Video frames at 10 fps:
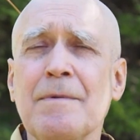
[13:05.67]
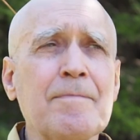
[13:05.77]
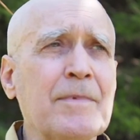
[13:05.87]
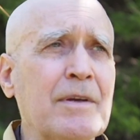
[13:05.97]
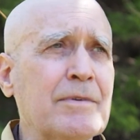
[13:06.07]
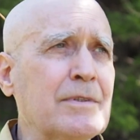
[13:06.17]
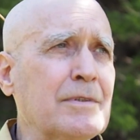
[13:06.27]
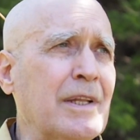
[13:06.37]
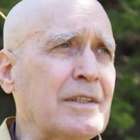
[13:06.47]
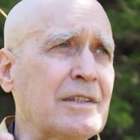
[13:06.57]
If you're
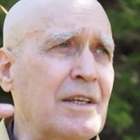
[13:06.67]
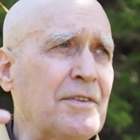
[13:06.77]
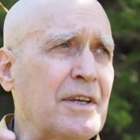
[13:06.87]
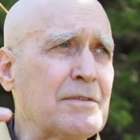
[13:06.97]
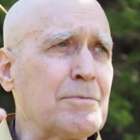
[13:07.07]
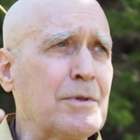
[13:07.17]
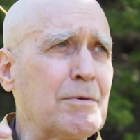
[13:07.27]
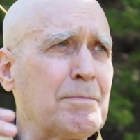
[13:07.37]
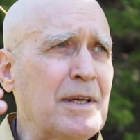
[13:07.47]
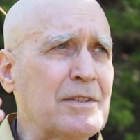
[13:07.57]
doing like the 10,000 Buddha
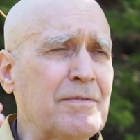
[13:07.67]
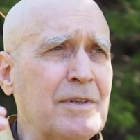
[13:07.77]
repentance,